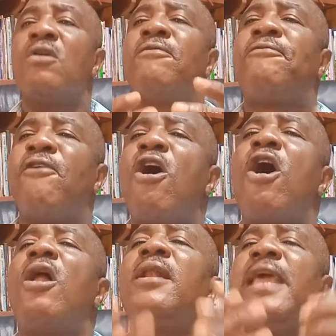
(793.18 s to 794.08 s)

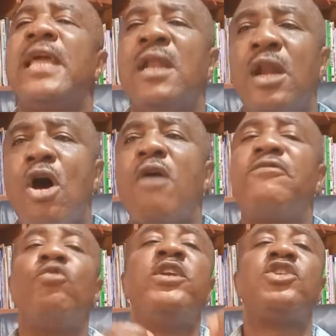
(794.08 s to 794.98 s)
Fall in
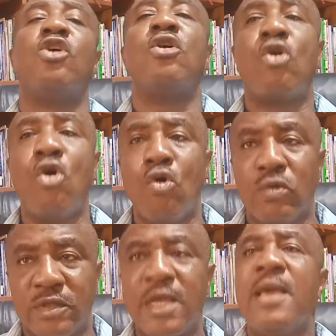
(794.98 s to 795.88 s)
love with your
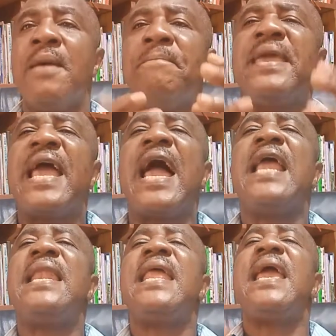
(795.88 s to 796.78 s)
goals. Be
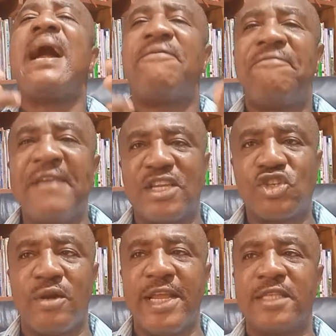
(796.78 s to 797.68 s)
highly
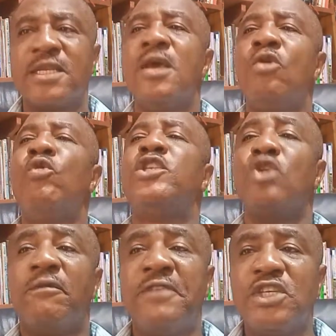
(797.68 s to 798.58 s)
affectionate with
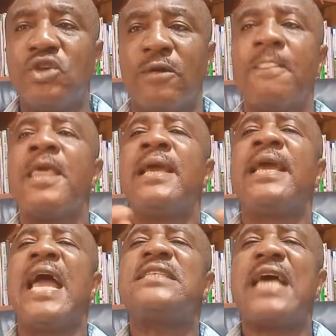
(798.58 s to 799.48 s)
your vision.
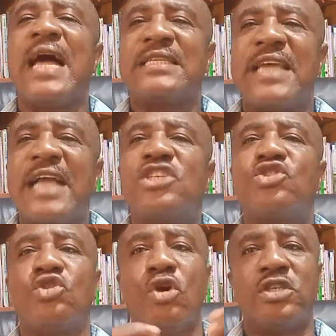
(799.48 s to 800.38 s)
Get
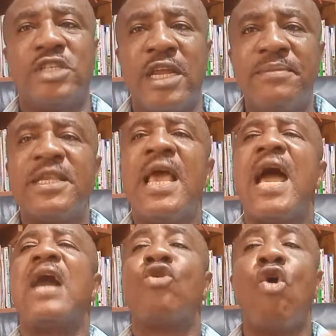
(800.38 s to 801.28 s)
attached to your dreams
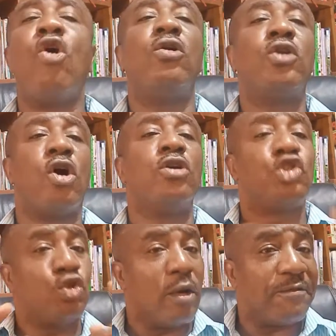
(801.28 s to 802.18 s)
and hold
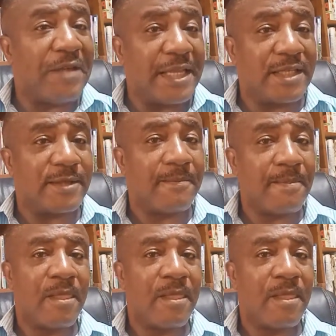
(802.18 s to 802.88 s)
on to your faith.